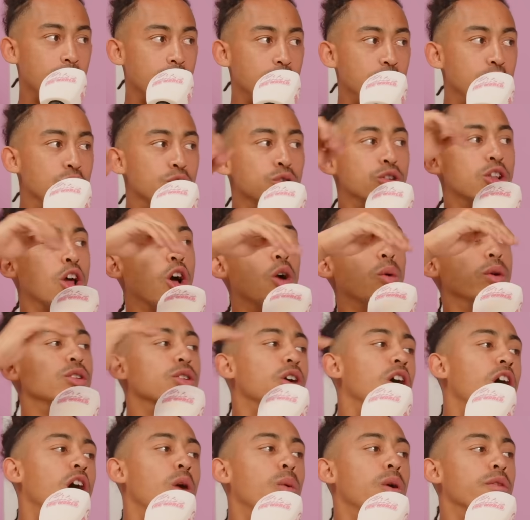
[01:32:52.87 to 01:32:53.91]
You know in
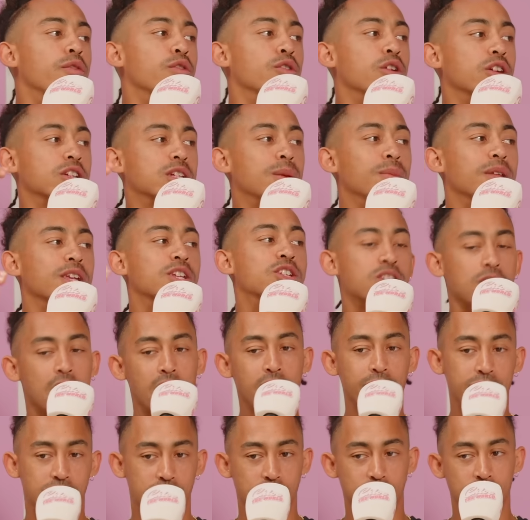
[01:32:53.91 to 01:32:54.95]
your heart whether or not something
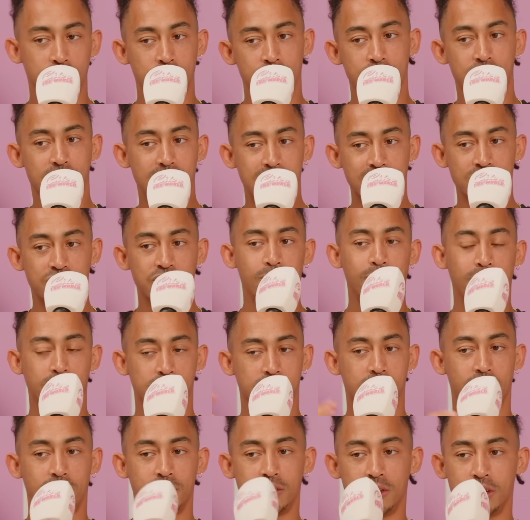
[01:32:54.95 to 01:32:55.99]
serves you, the decision you make
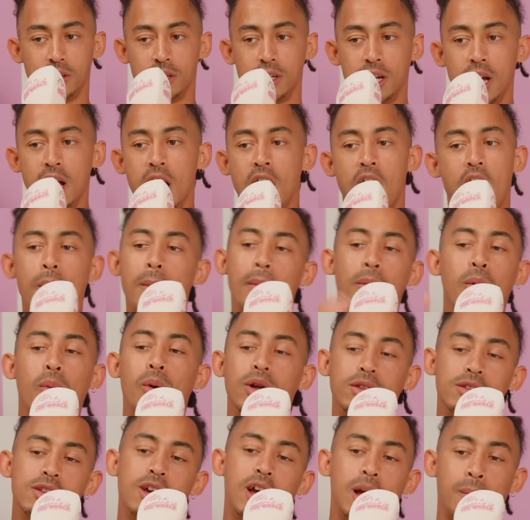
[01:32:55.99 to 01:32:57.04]
serves you. I remember
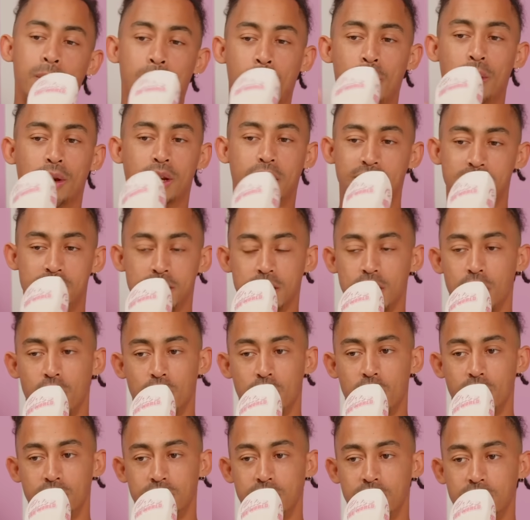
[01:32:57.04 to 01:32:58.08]
one time, I won't get into the whole
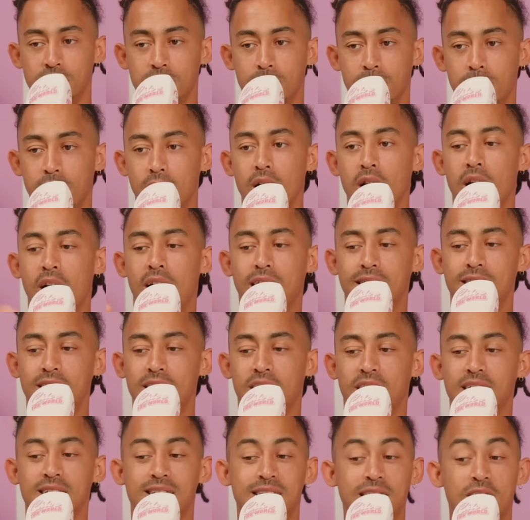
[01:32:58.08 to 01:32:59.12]
conversation, but I did
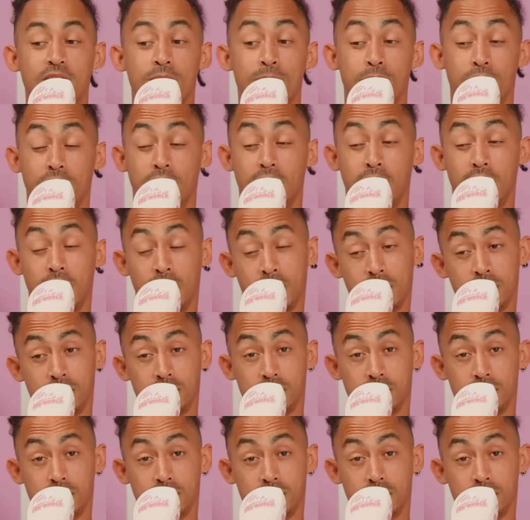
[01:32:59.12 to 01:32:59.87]
like a ceremony.